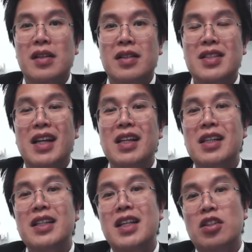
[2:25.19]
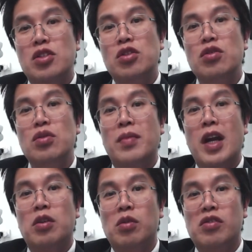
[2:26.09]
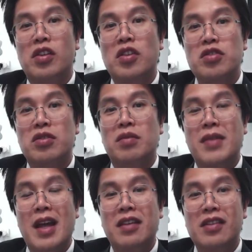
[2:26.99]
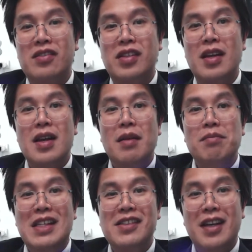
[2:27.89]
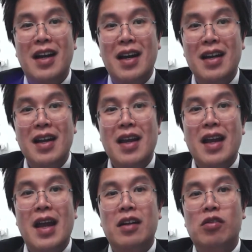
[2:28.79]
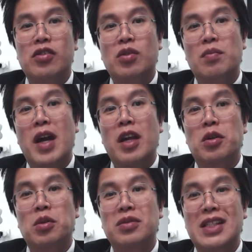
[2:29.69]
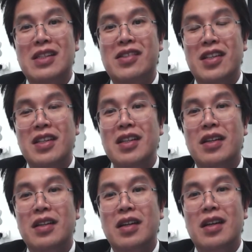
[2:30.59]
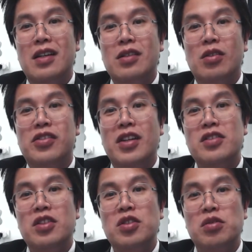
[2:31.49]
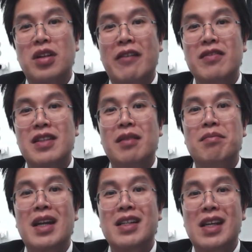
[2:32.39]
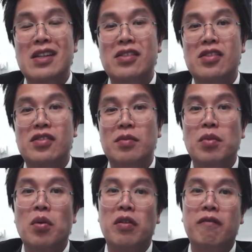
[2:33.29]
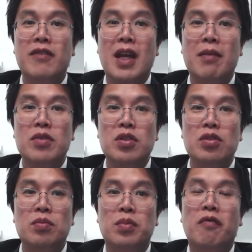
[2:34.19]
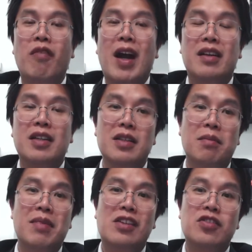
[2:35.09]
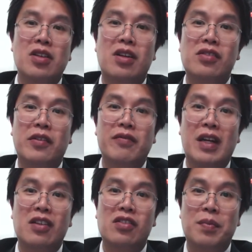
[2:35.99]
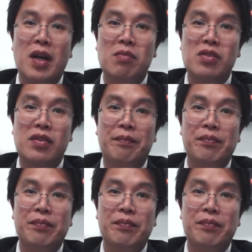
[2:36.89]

Technically, there are two microsurgical methods, MISA and also micro-TC. Your surgeon should have done many cases in both of them to provide the best chance of getting sperms.